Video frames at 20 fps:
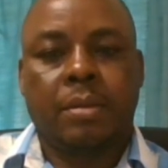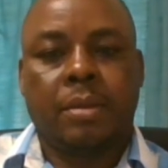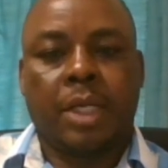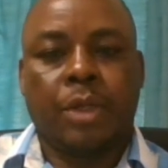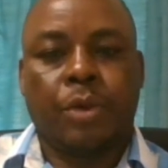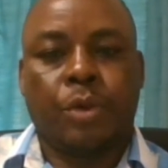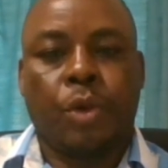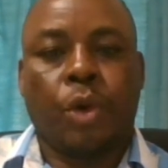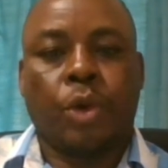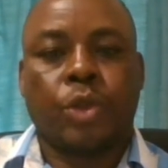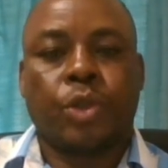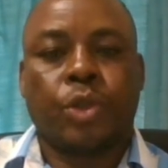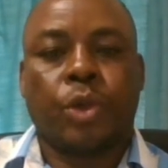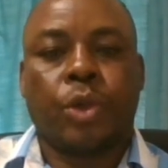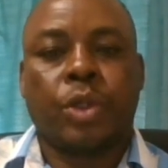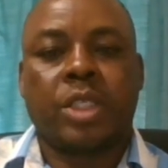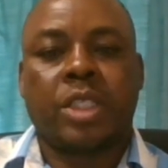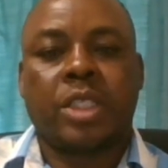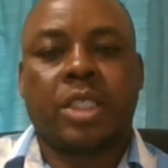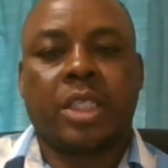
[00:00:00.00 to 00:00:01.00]
And we
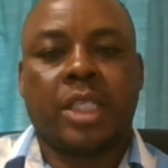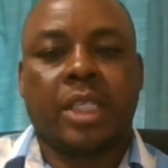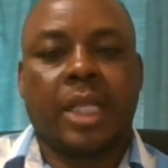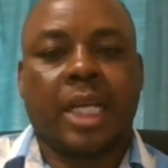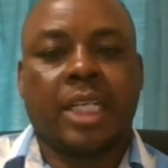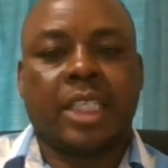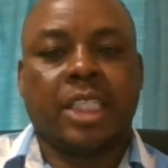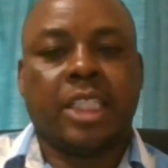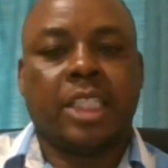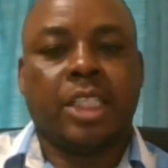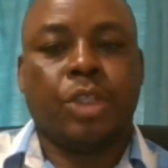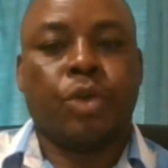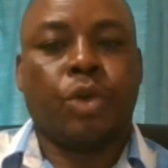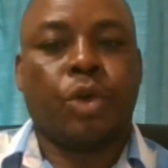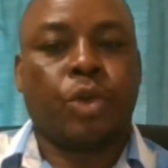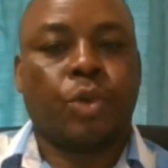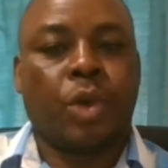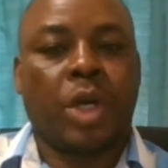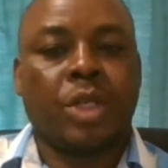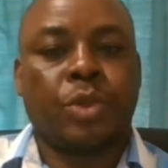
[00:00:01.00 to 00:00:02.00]
also see that he did
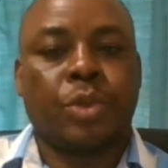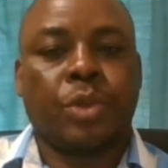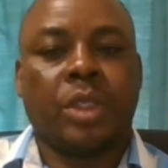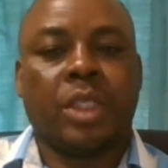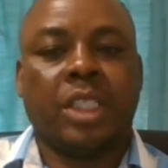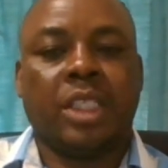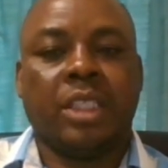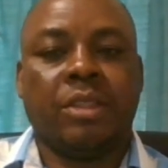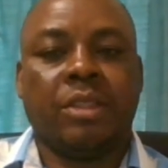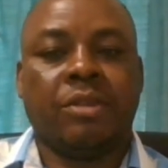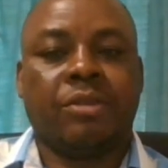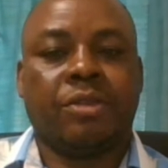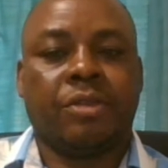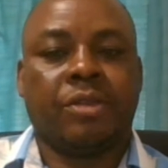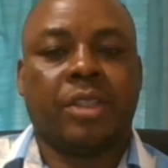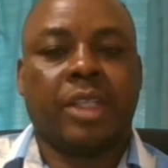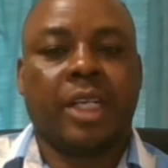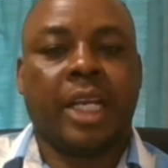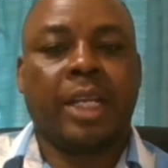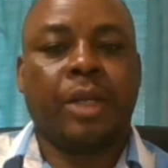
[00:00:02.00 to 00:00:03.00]
not want to
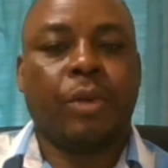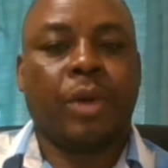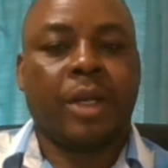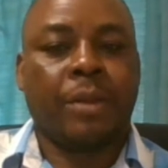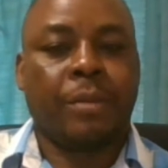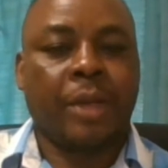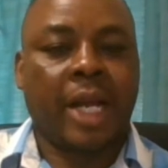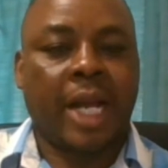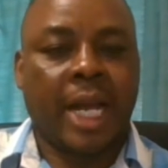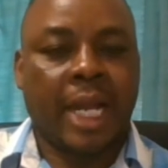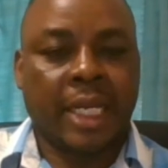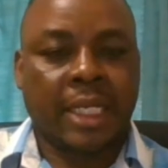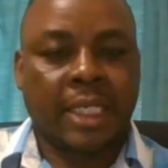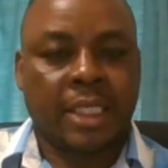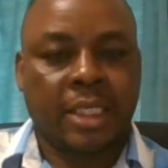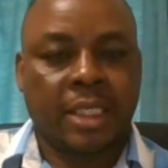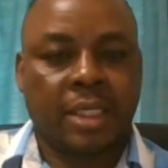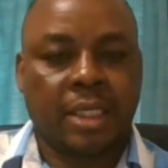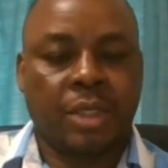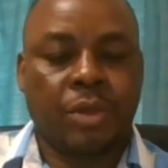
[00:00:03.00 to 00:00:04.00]
leave anyone behind.
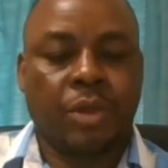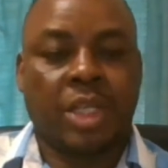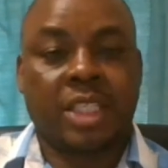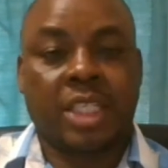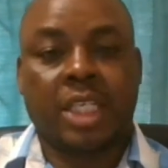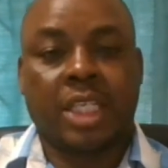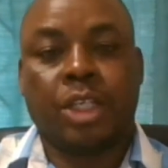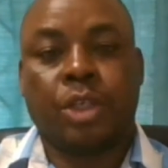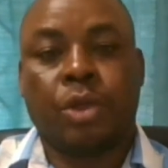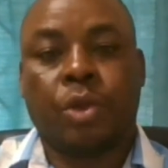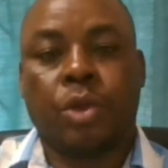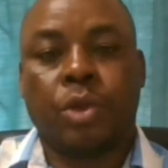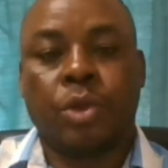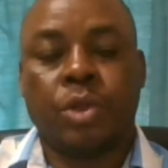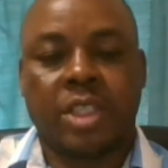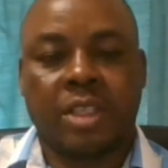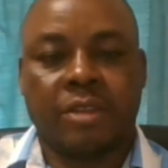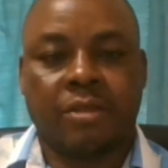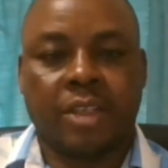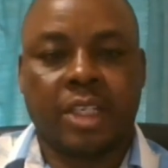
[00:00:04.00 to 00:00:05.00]
He was an
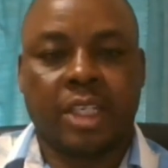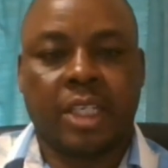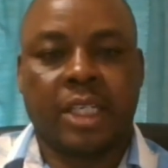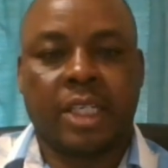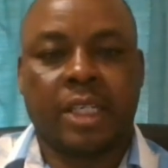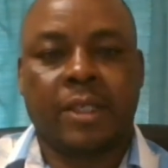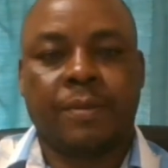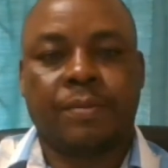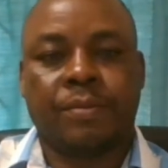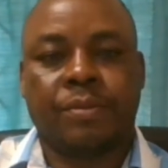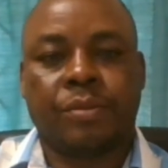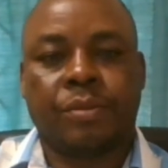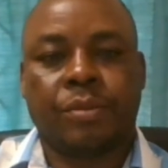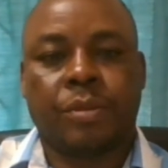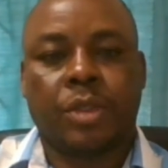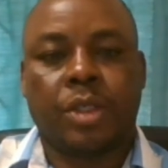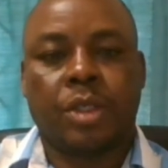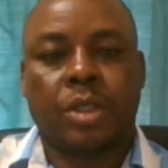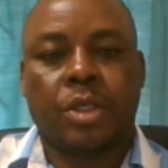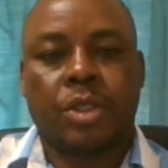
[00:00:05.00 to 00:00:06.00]
inclusive leader.
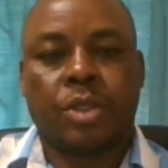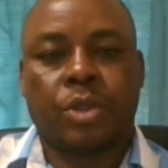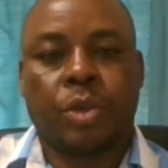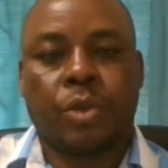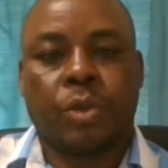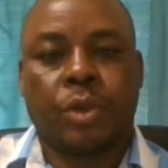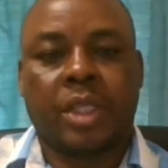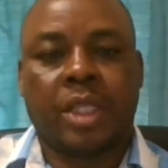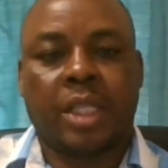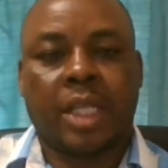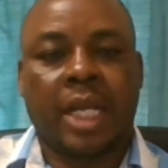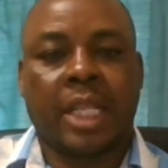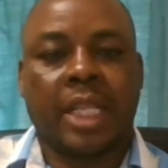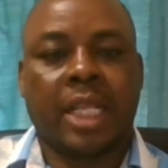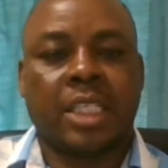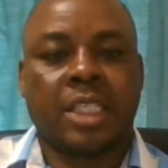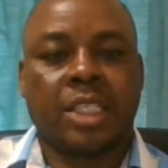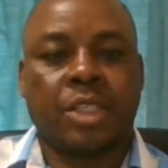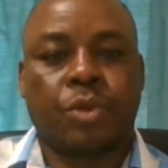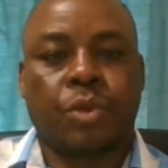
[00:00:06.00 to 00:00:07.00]
So with
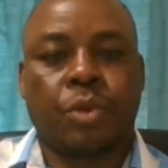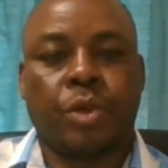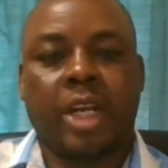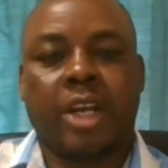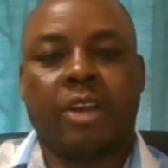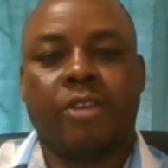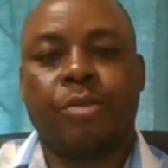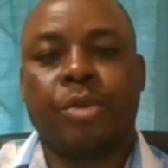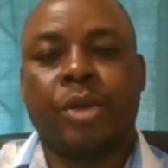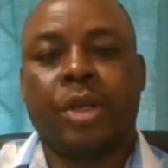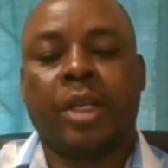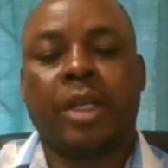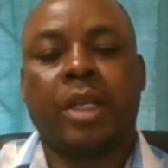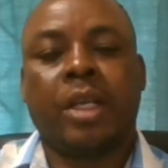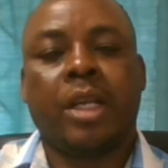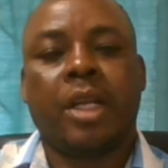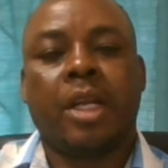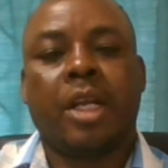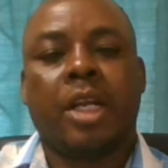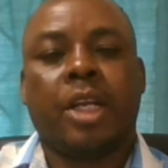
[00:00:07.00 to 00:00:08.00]
others, it could have been,
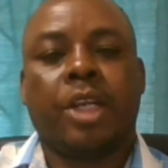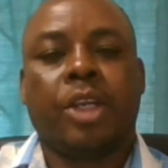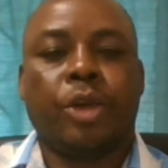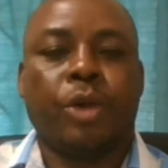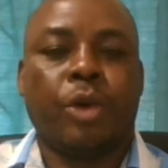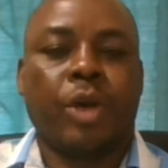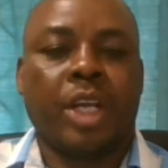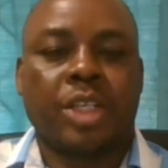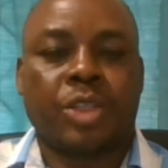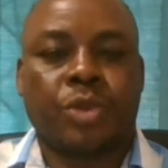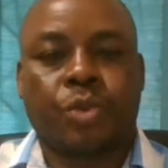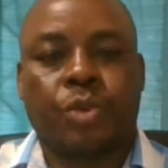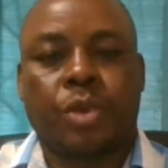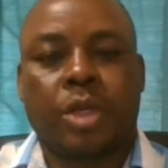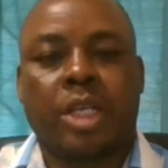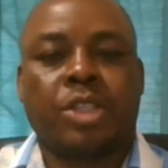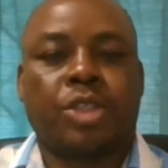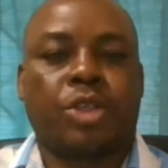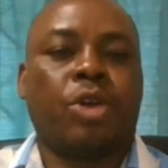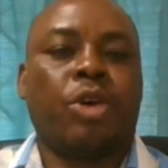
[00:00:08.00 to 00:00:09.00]
you know,
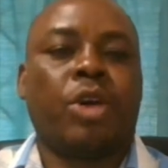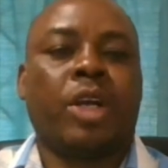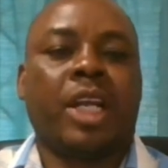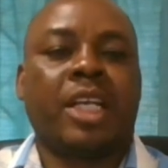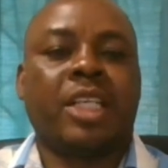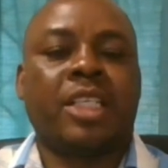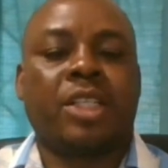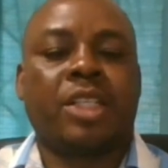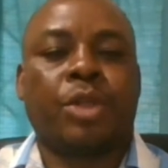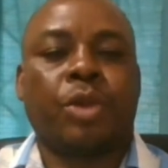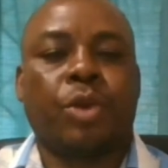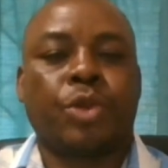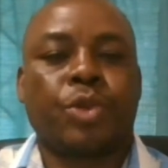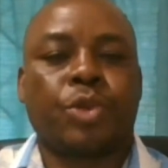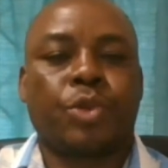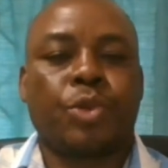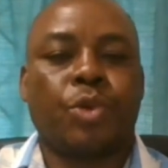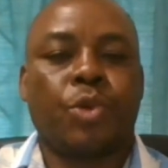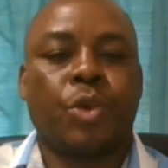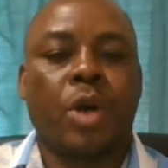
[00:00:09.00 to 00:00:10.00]
as long as those
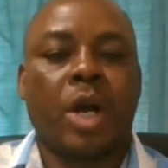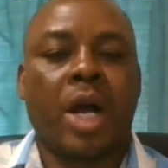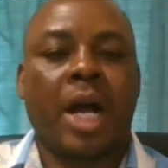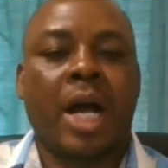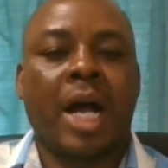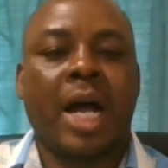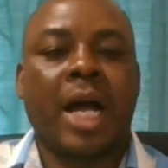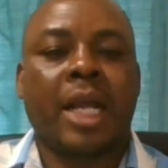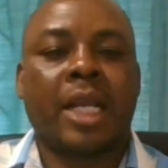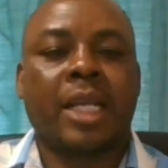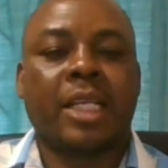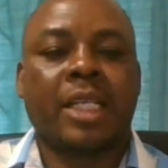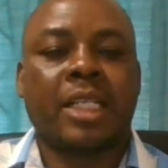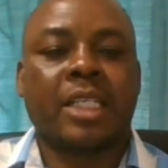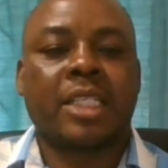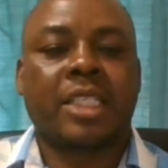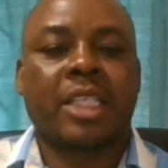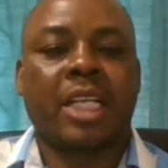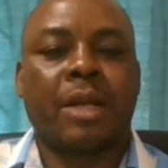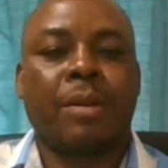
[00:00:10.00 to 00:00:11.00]
who are in the
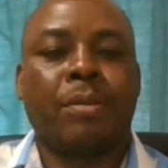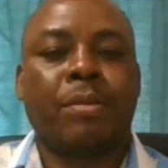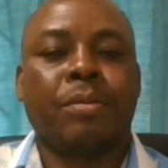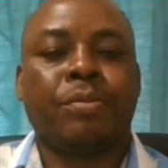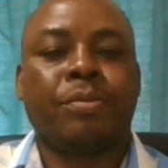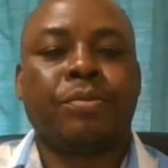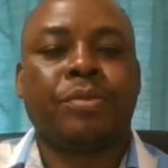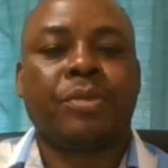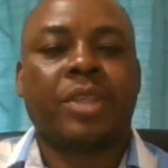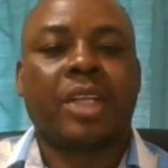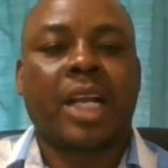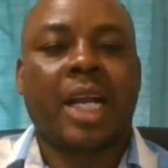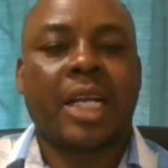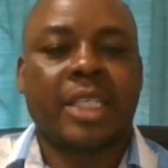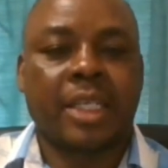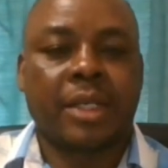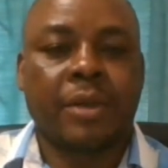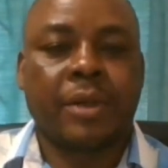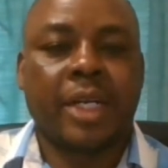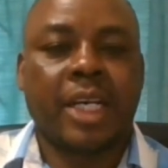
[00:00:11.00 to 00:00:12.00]
same
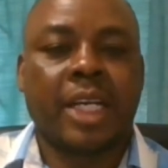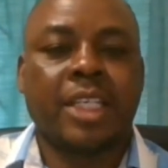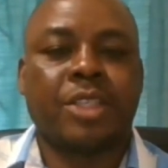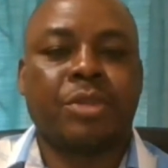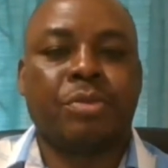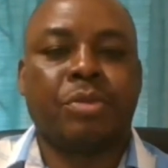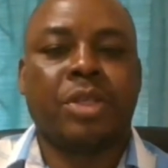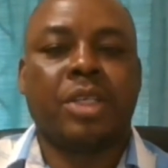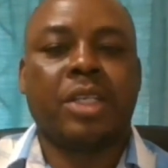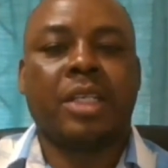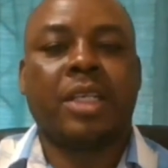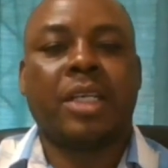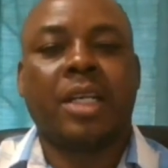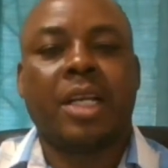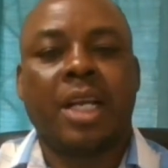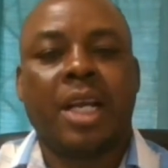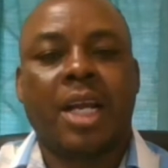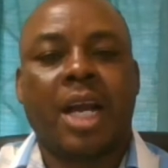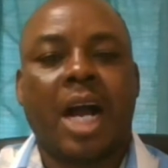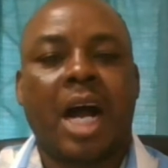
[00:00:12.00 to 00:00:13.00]
category as me
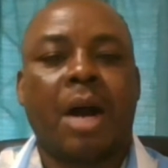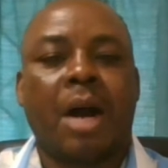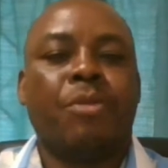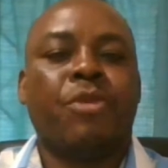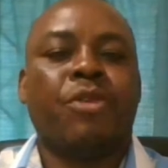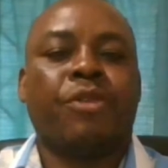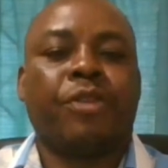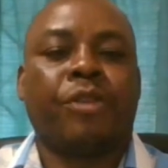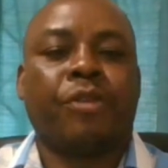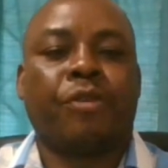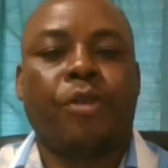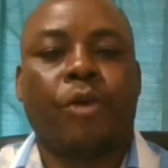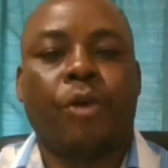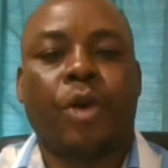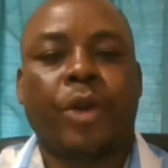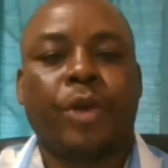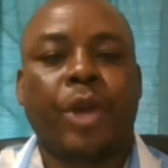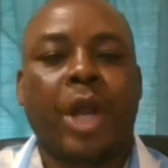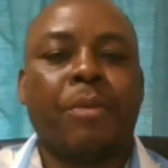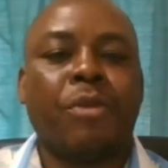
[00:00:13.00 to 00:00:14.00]
are moving
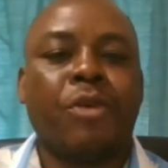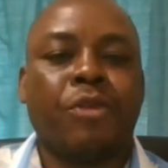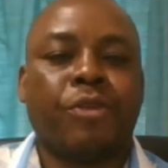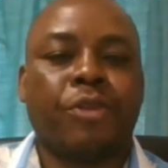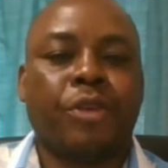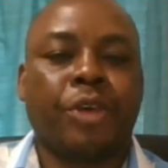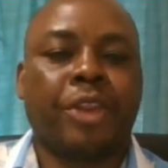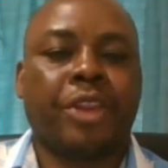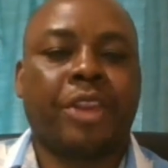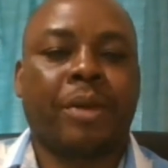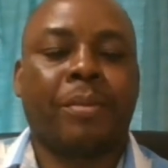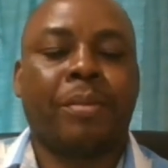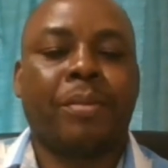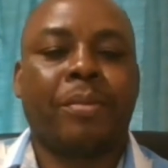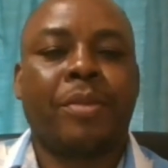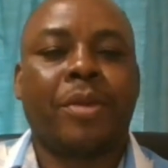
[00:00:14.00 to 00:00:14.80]
forward, I move with them.